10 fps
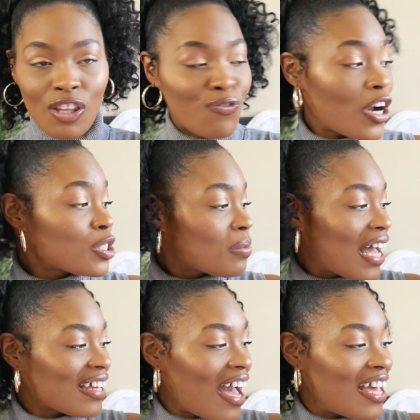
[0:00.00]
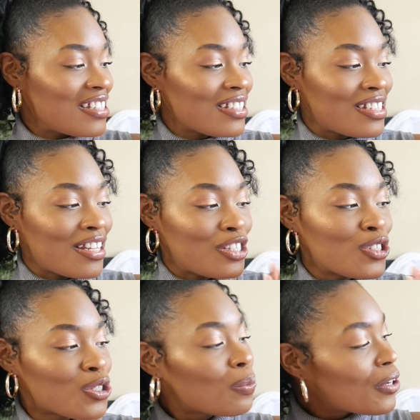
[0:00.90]
The first one I got is in this
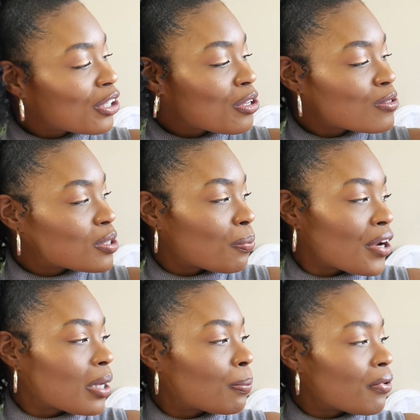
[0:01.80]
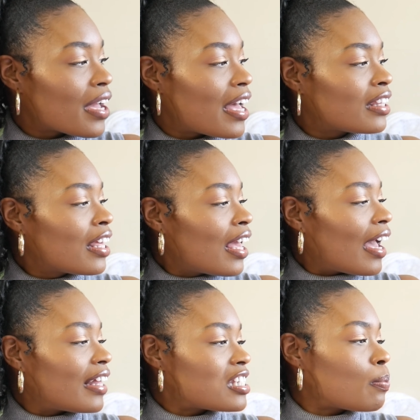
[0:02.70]
super cute spring print
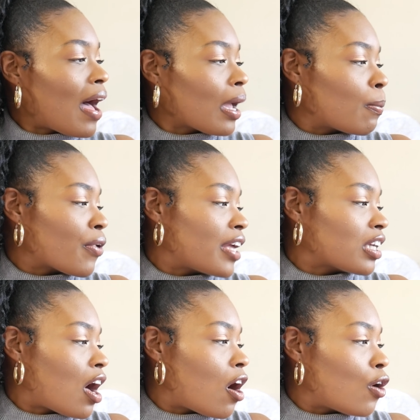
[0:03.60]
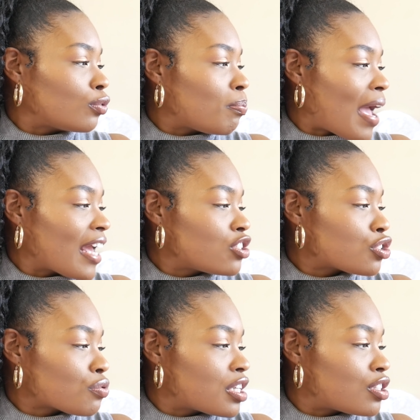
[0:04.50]
and it's by a brand called Main
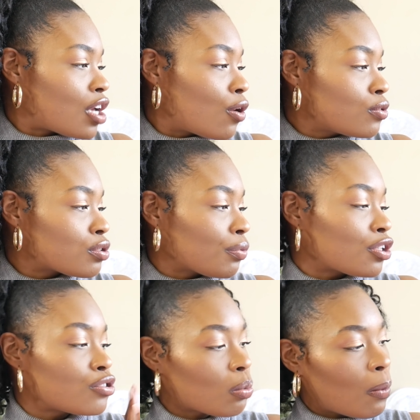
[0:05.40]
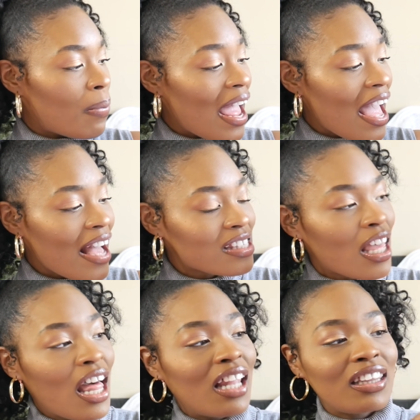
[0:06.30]
Street Totes reusable bags.
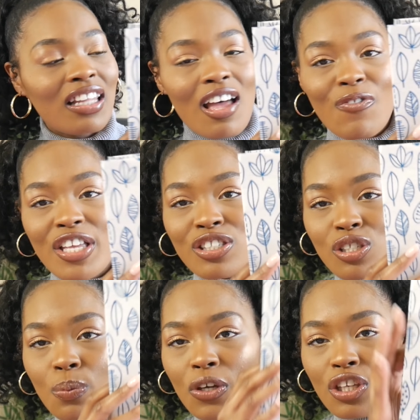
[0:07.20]
Love it, super